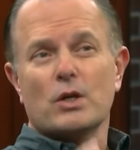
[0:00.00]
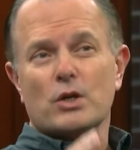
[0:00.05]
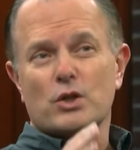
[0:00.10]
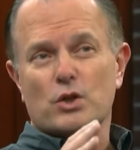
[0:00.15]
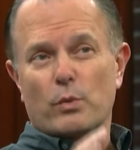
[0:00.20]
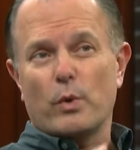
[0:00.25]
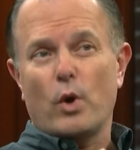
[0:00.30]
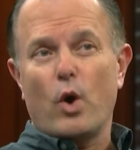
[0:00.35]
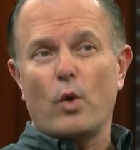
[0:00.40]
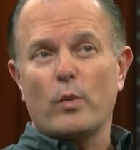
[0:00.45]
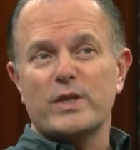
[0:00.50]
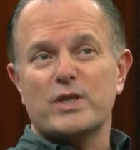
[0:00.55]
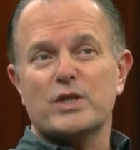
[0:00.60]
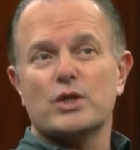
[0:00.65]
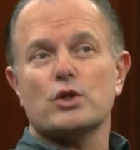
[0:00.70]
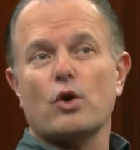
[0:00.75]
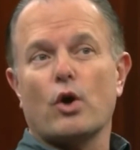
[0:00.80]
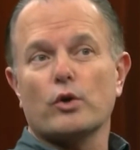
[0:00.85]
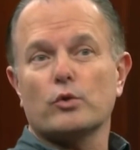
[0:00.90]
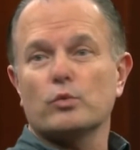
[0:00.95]
So we always
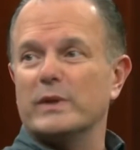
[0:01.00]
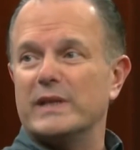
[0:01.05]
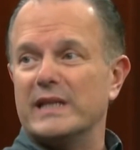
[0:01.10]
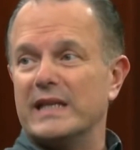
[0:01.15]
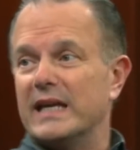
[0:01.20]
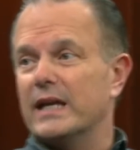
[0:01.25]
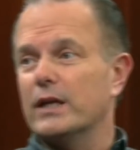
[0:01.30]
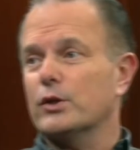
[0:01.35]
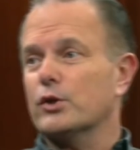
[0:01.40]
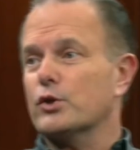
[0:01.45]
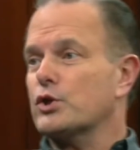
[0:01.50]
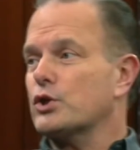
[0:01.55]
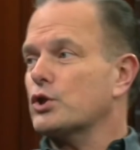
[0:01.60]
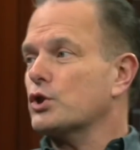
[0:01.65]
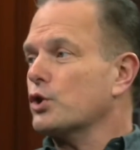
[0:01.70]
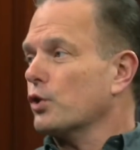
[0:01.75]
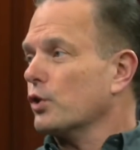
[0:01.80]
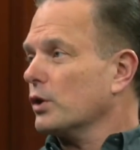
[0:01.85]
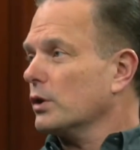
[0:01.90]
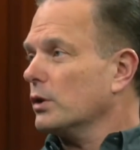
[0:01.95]
start with the inner
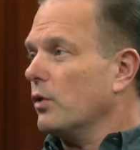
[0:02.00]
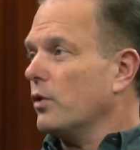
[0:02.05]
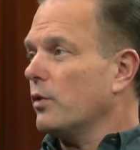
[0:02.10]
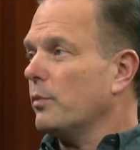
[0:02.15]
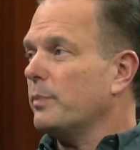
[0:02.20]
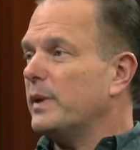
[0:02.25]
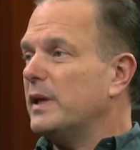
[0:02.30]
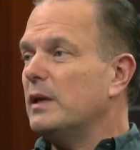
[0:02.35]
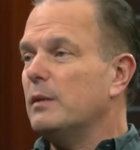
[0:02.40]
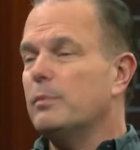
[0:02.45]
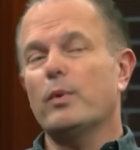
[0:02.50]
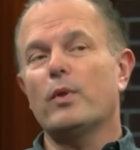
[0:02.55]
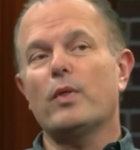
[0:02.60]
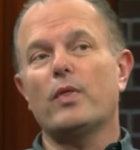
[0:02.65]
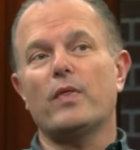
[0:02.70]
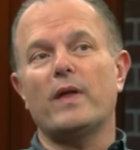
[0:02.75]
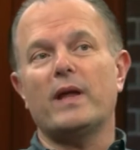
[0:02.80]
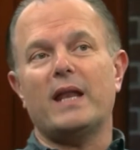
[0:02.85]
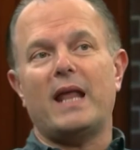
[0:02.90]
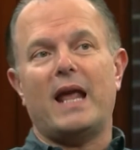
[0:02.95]
circle, the people
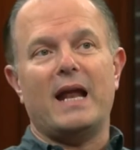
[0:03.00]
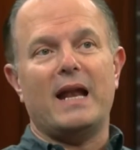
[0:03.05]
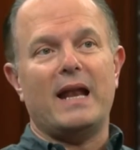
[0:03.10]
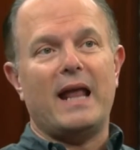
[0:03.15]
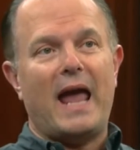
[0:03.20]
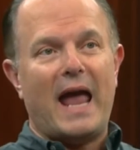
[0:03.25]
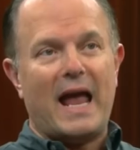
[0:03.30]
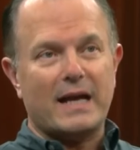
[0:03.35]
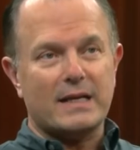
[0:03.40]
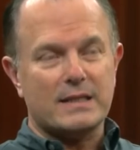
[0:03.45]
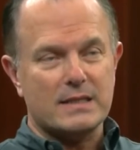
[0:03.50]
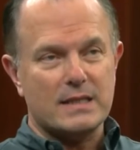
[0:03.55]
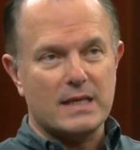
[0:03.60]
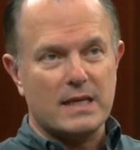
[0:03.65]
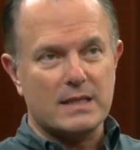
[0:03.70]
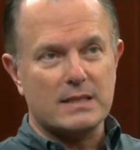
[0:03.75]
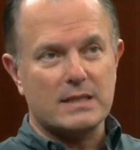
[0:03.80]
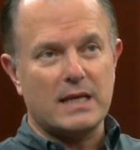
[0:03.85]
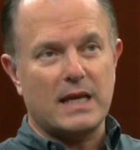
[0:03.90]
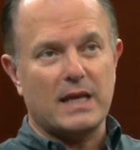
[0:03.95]
that had
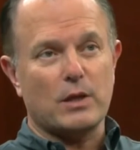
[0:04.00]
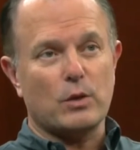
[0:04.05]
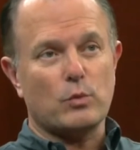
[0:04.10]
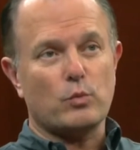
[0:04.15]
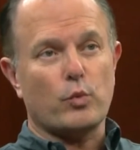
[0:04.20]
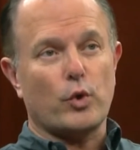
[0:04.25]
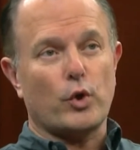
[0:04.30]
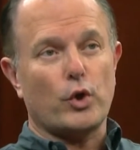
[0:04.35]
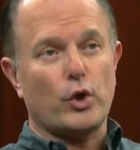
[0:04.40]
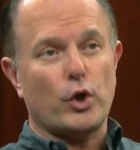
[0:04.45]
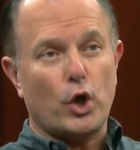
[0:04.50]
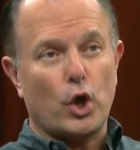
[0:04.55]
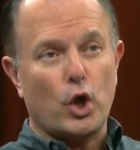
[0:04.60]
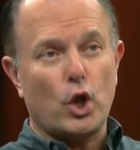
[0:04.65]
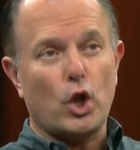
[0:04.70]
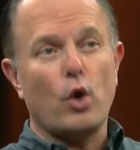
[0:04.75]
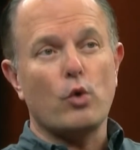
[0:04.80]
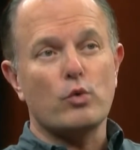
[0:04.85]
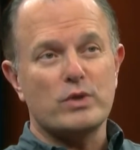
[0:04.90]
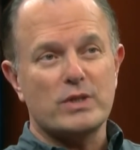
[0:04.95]
access and that were the
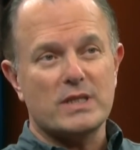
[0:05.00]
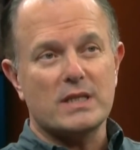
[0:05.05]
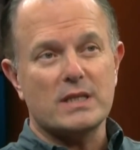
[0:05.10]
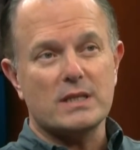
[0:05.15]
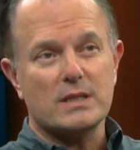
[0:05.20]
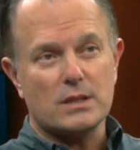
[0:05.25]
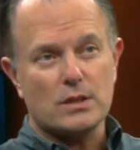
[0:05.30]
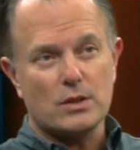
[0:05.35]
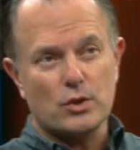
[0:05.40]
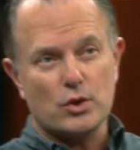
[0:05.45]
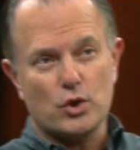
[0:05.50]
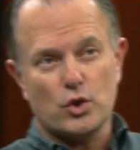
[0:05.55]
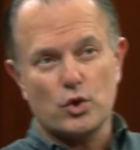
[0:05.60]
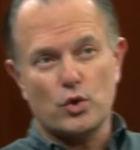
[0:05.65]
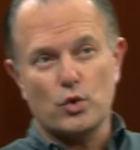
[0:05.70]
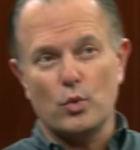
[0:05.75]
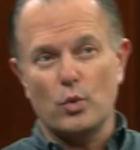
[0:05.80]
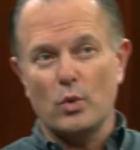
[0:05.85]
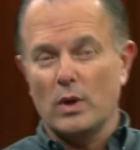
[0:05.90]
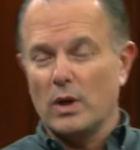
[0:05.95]
closest
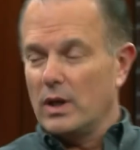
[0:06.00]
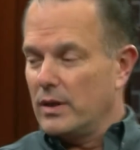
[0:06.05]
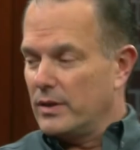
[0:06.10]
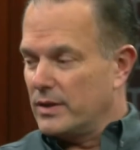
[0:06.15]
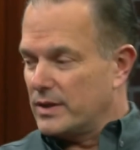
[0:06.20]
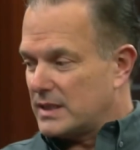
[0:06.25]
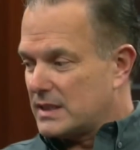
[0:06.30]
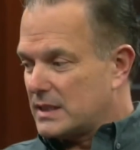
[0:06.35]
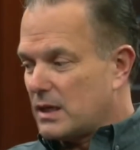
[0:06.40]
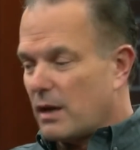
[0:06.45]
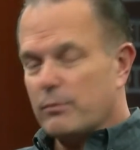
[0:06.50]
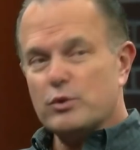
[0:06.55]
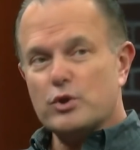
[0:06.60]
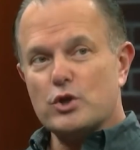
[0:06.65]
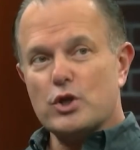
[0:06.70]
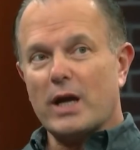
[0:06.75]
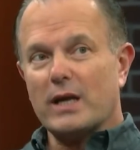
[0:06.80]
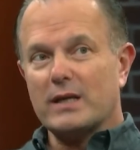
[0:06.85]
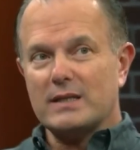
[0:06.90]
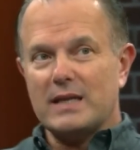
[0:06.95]
to the
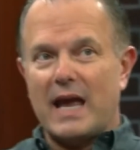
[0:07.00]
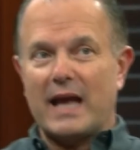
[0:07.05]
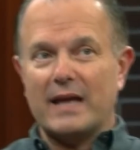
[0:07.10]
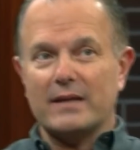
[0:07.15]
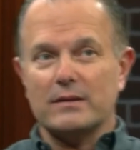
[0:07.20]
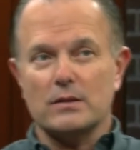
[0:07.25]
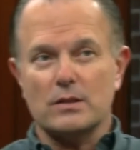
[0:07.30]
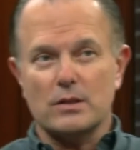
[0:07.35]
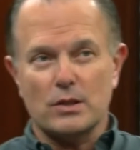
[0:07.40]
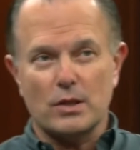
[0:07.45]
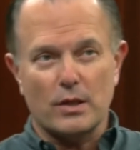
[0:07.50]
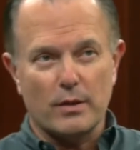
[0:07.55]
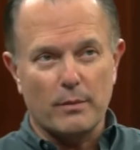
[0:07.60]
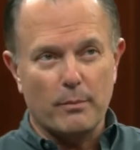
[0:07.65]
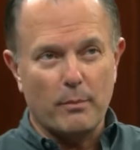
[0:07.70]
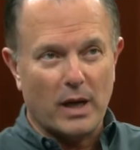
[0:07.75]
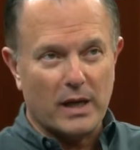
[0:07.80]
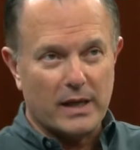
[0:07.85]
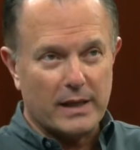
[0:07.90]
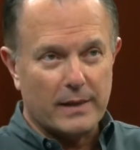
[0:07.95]
subject and to the
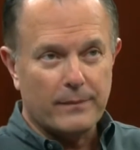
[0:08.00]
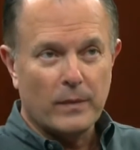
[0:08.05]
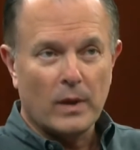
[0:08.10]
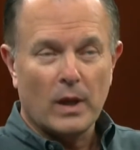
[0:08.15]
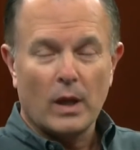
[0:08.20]
money.